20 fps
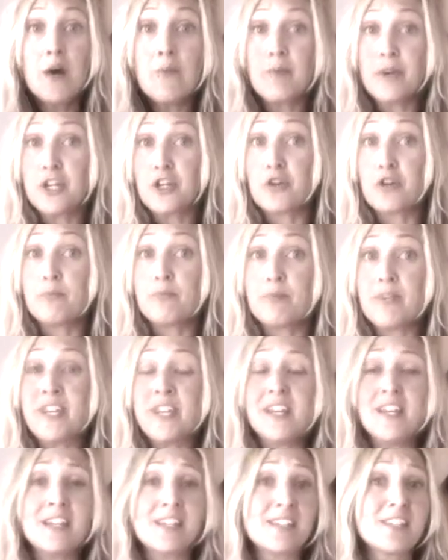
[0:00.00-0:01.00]
but your
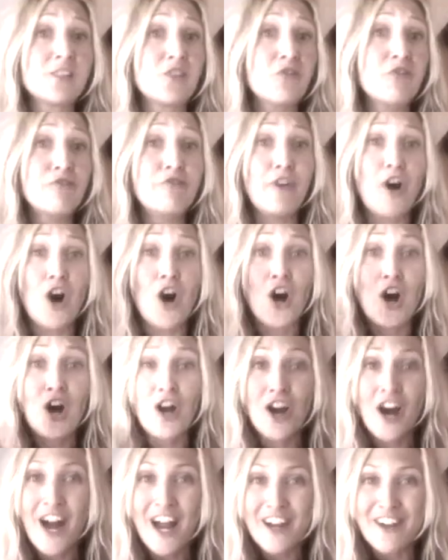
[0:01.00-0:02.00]
B is still
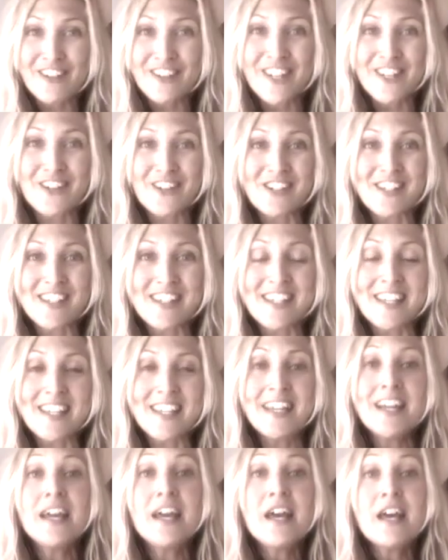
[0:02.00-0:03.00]
far higher than your
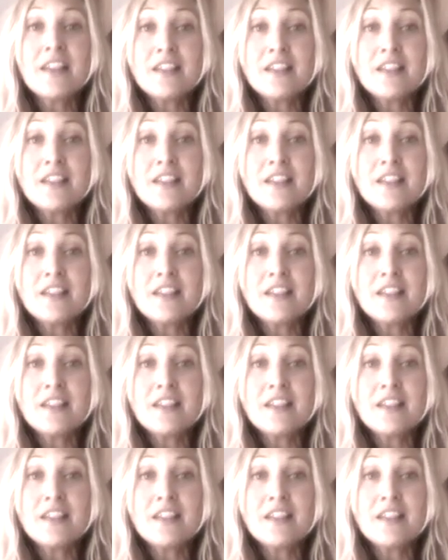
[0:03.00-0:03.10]
C,